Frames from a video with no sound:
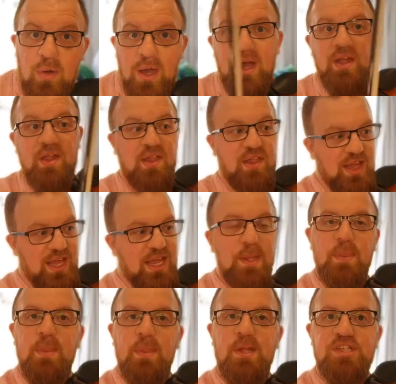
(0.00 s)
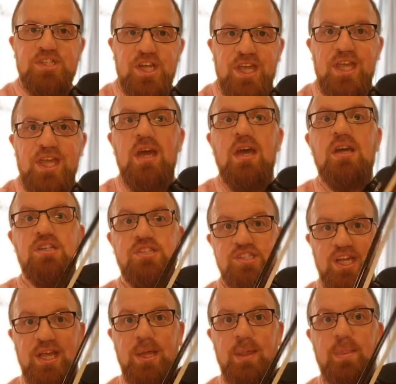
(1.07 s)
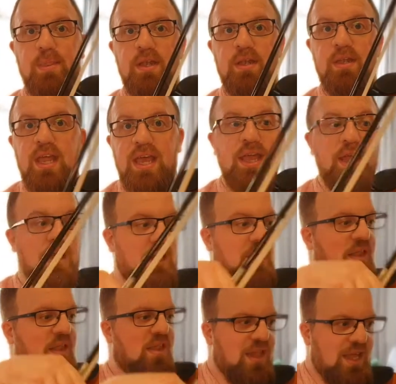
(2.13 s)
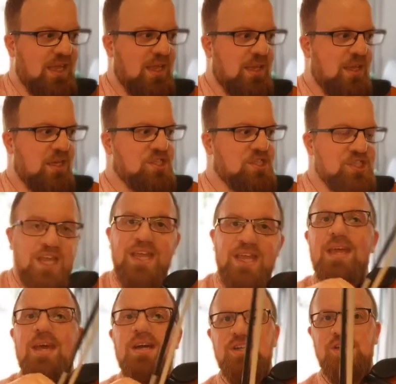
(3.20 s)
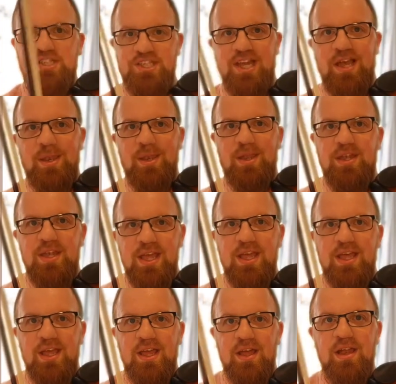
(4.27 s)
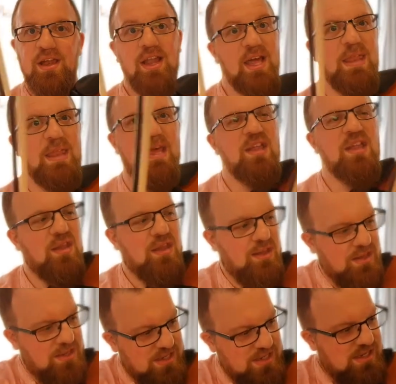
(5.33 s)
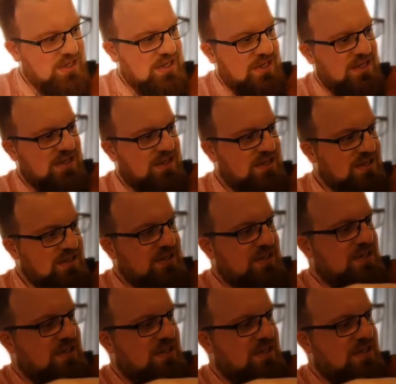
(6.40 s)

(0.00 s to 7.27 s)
C in the G, G in the D. C in the G, G in the D. Like this. Thank you.